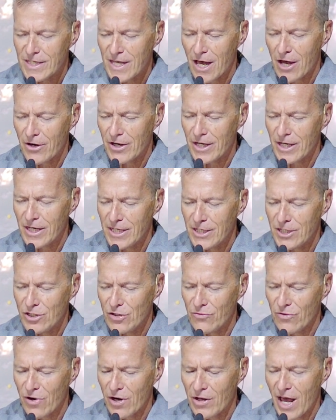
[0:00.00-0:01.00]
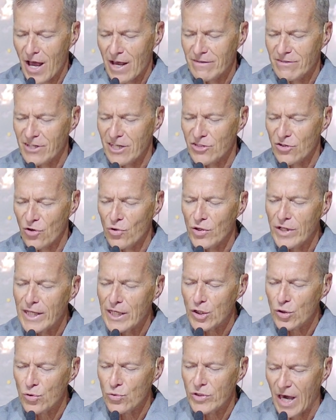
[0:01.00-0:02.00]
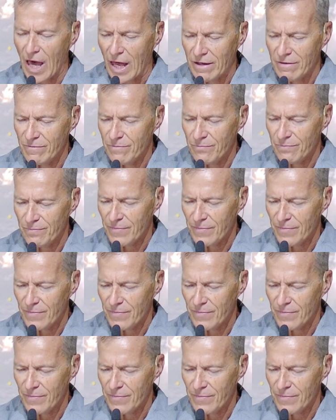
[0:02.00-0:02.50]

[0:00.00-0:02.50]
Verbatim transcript: out in each of our lives as only you can.